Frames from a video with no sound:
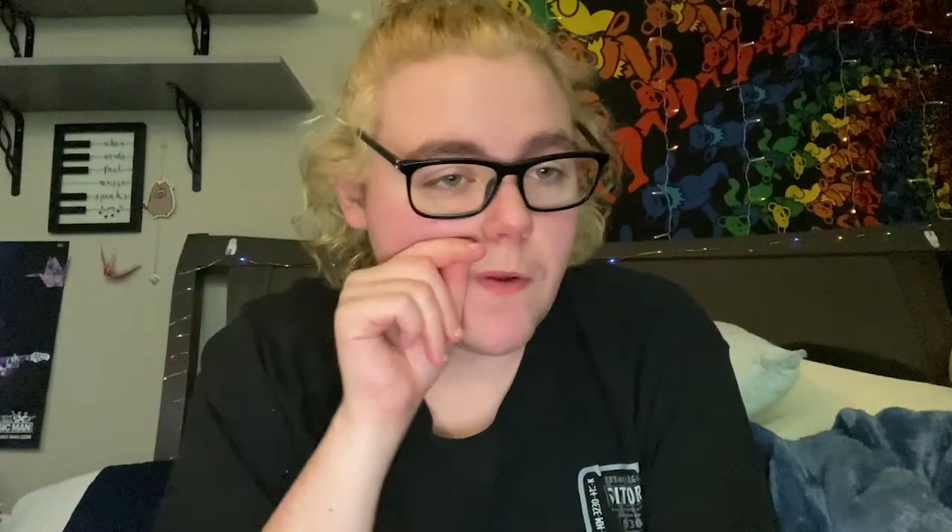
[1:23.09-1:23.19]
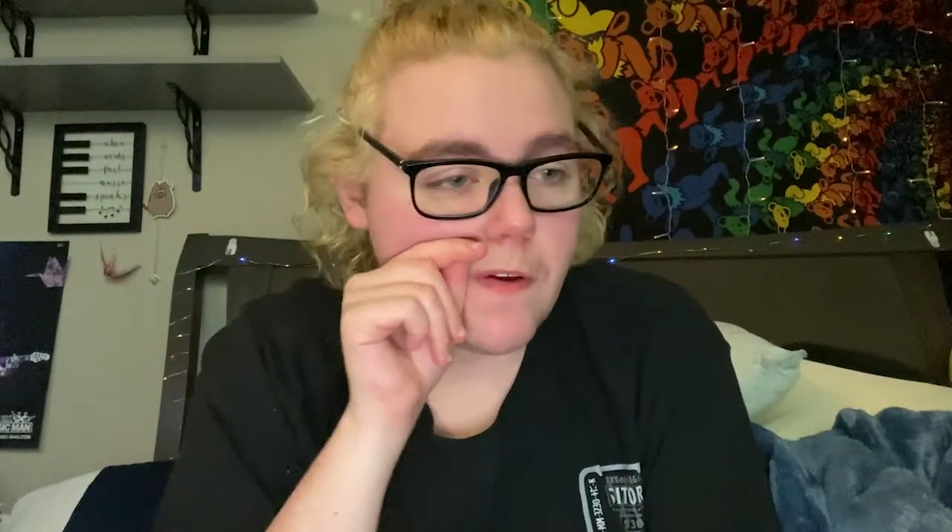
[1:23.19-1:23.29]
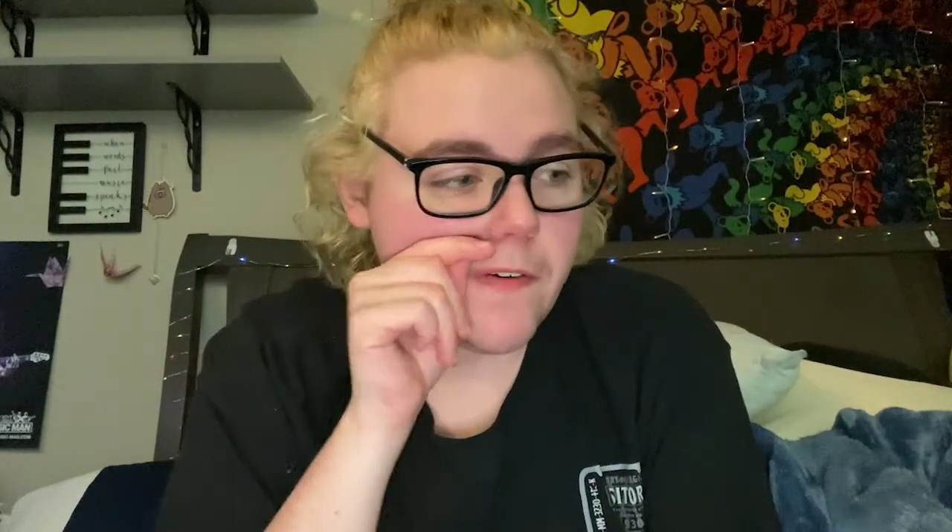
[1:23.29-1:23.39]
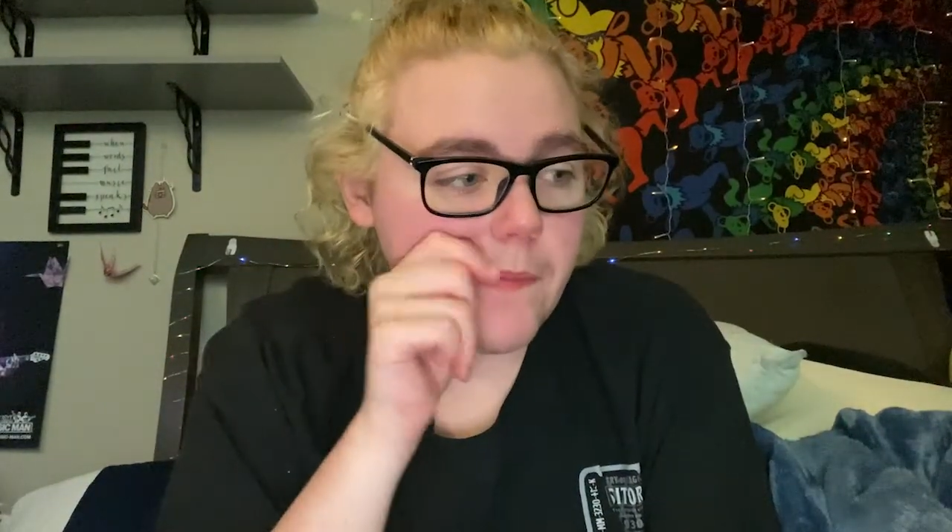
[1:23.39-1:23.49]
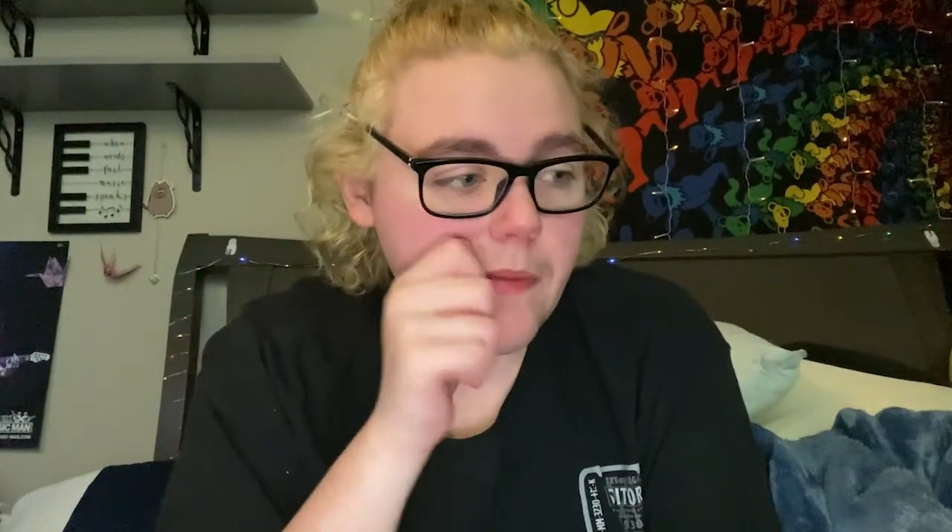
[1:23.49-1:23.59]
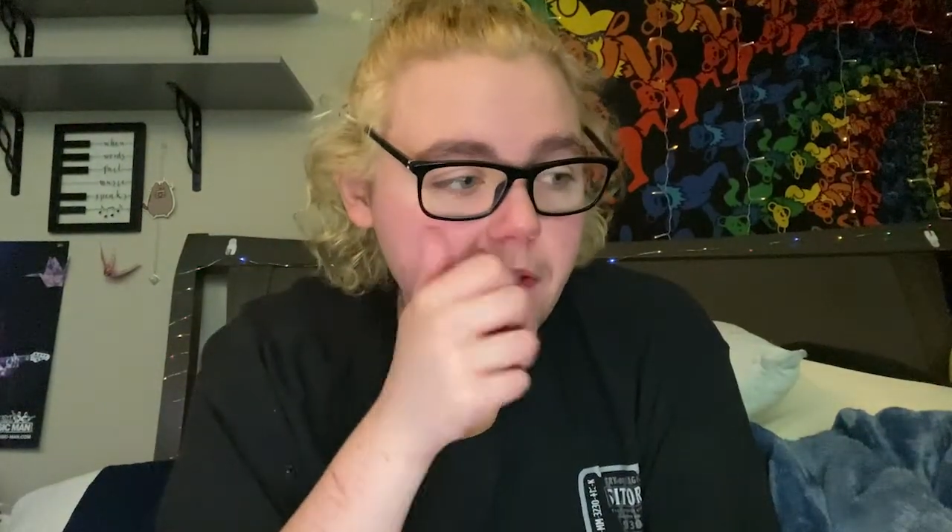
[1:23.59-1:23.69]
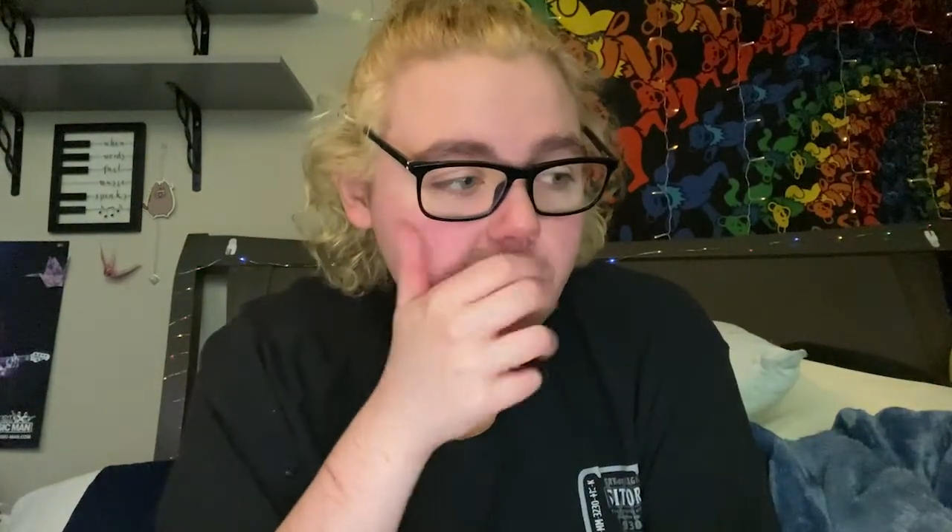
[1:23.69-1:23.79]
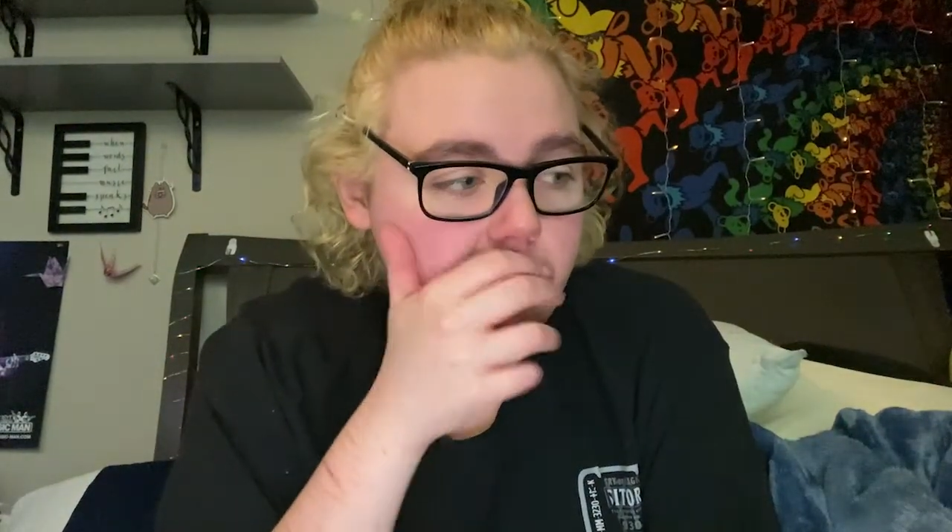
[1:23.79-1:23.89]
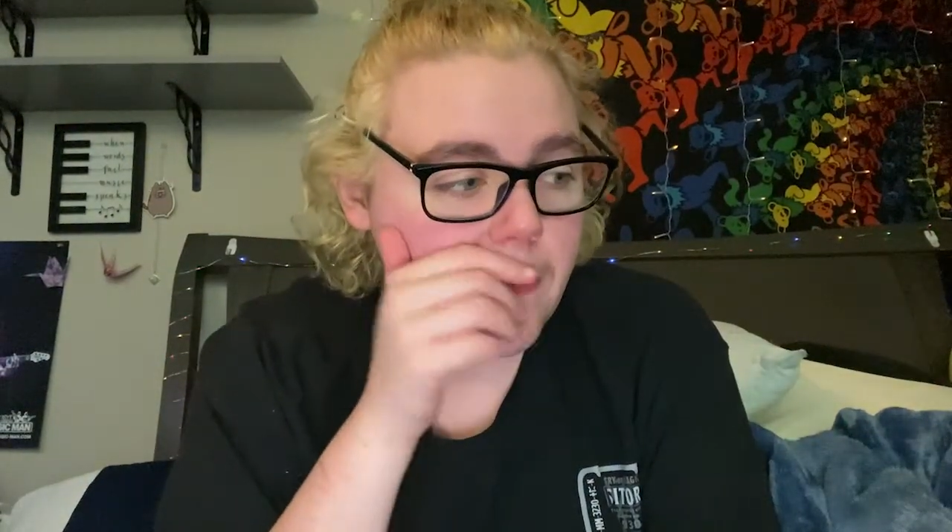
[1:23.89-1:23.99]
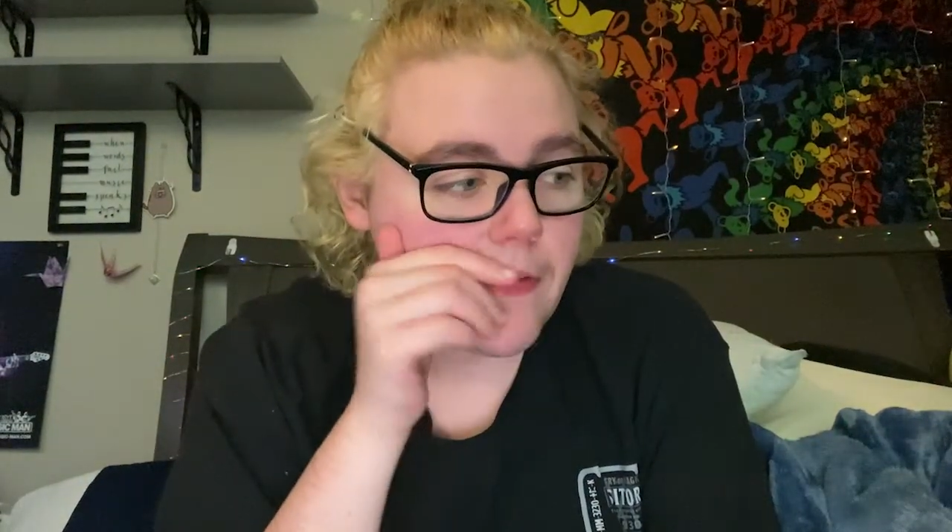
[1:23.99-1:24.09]
out of
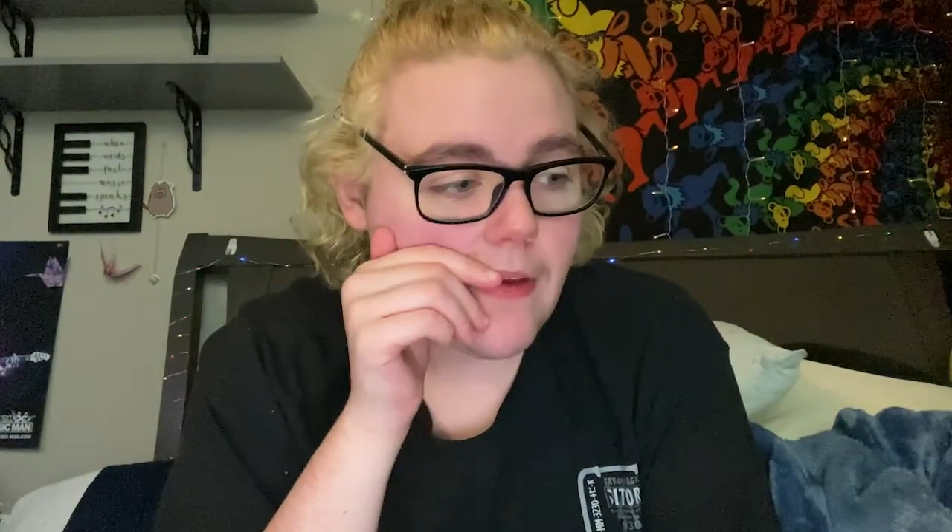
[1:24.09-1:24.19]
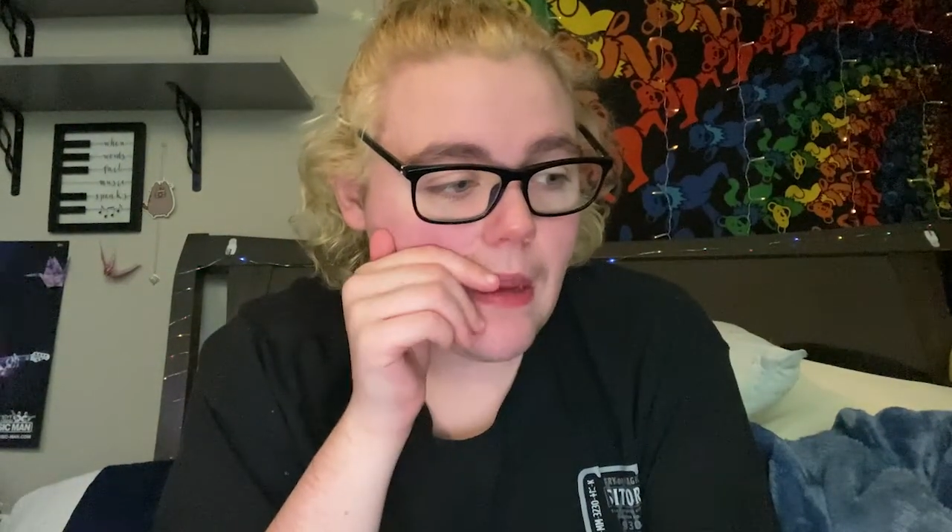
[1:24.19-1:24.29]
business